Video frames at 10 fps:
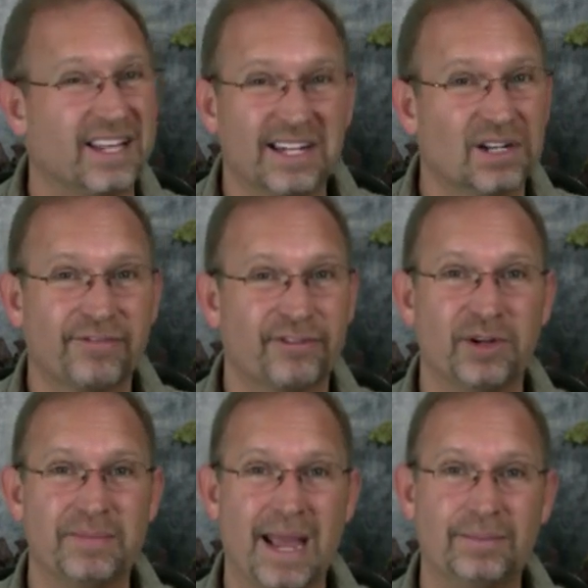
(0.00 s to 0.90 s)
and then little
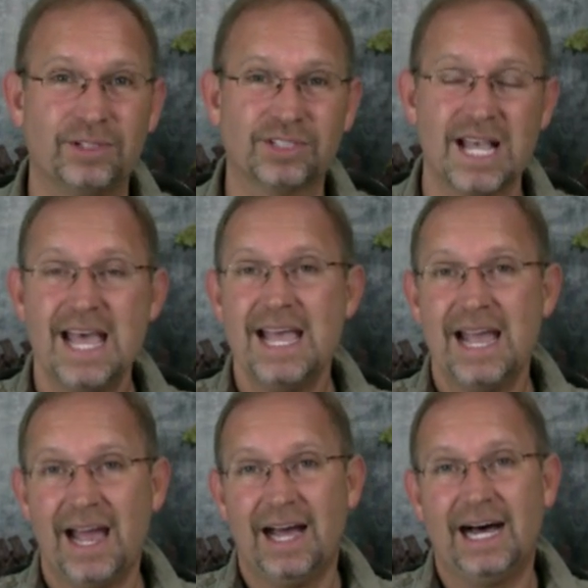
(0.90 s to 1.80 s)
furry mammals.
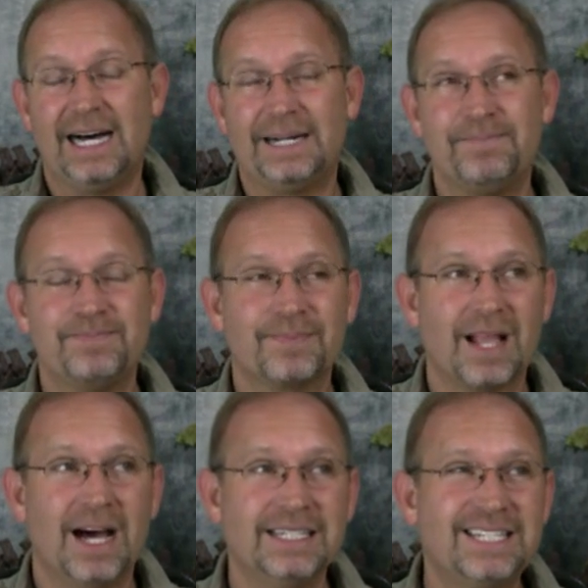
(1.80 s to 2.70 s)

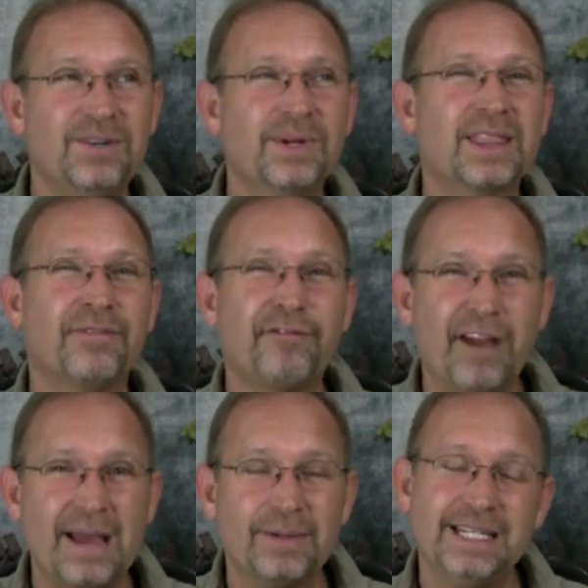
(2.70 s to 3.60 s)
Hunting with the
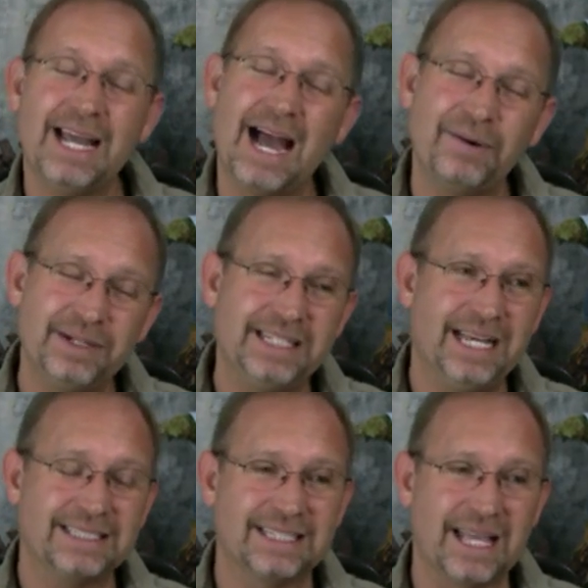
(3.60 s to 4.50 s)
family, I would
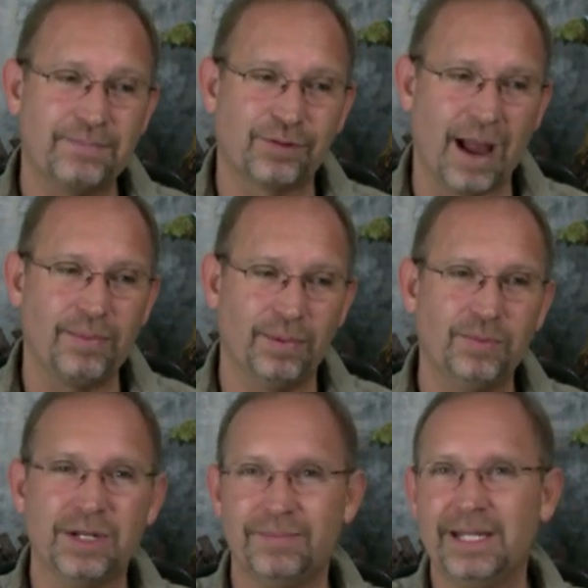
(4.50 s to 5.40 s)
guess that they
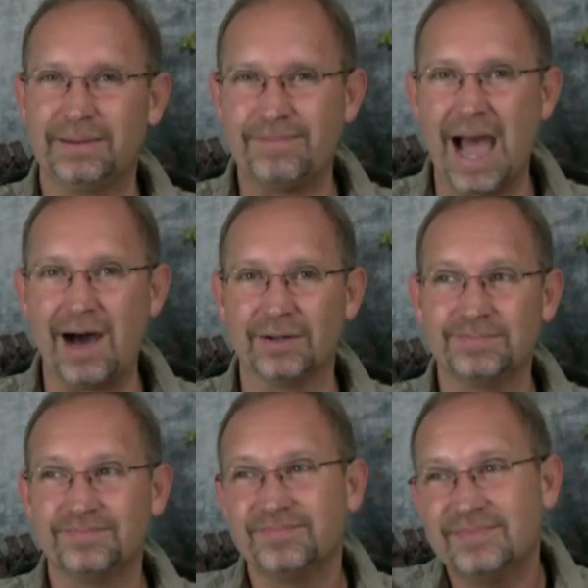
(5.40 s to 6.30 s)
probably would have been
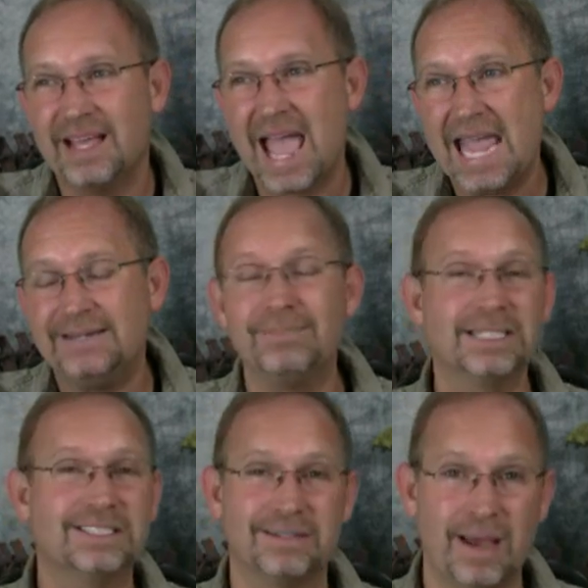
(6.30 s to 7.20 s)
about 8
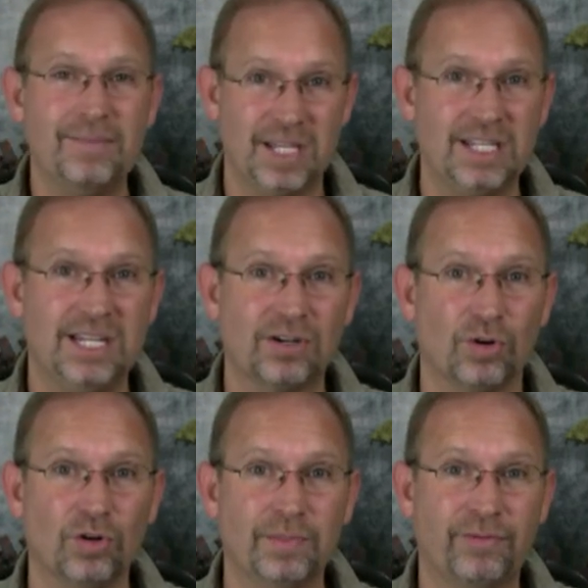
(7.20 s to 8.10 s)
months to maybe a year
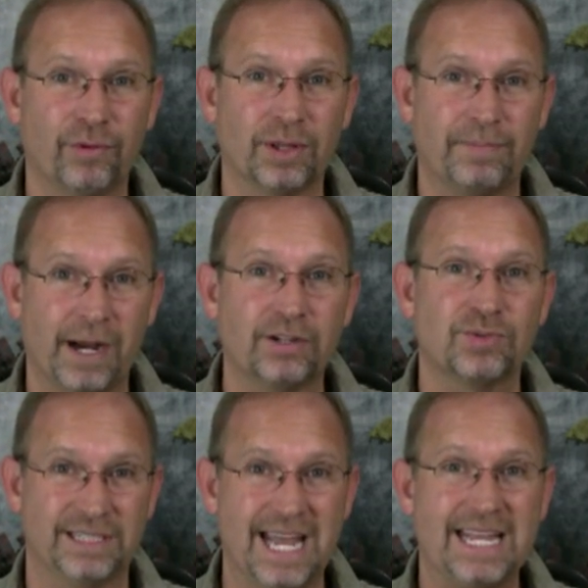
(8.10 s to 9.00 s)
old before the
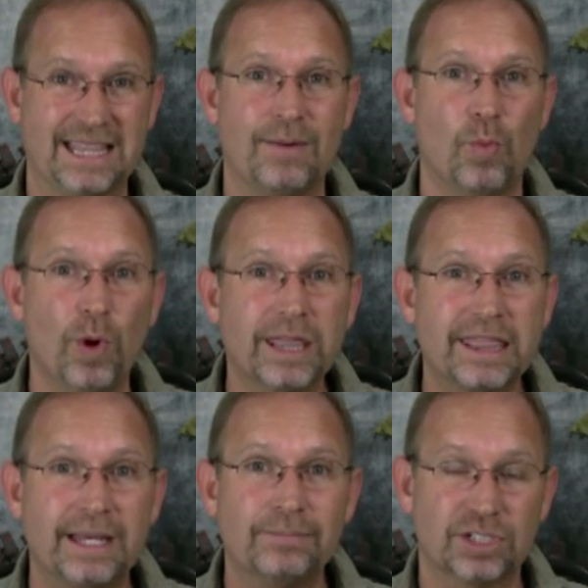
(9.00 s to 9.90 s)
parents would take them
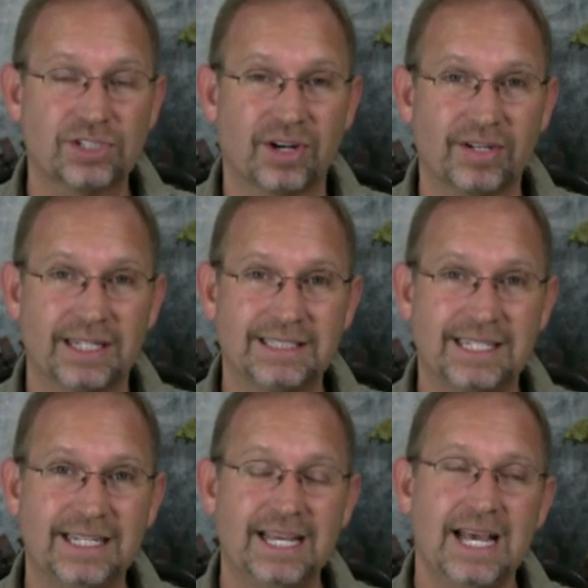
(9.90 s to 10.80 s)
with them to start
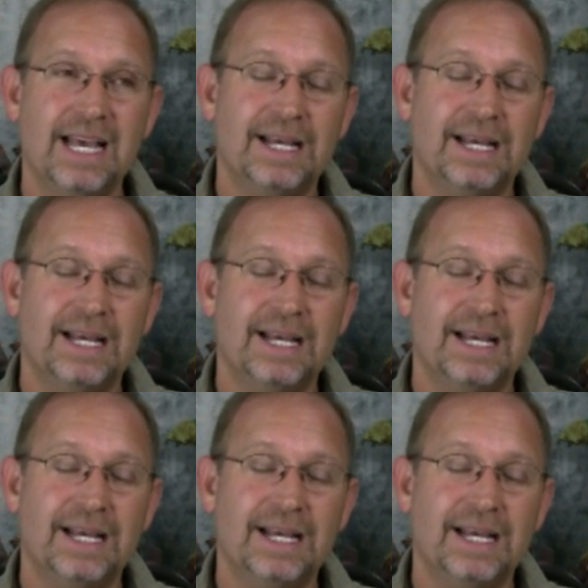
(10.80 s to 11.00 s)
hunting.